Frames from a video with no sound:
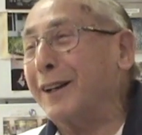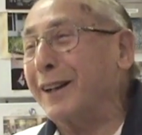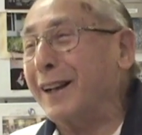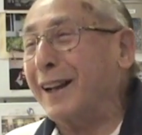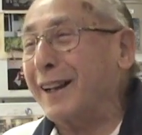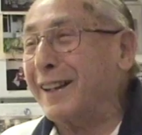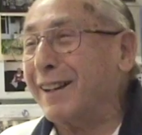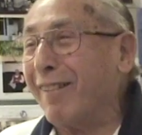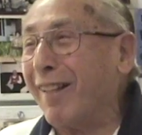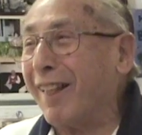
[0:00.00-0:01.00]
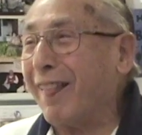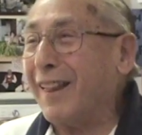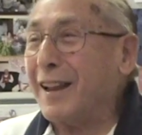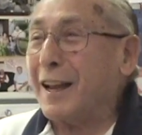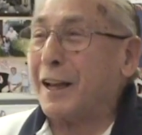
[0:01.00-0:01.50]
Yeah, he had a heart
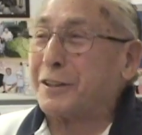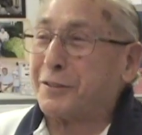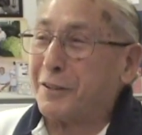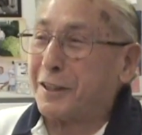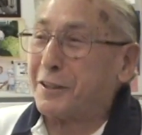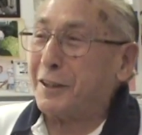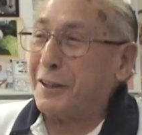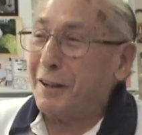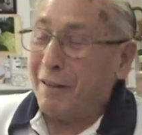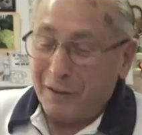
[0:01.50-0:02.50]
attack, but he's recovering now.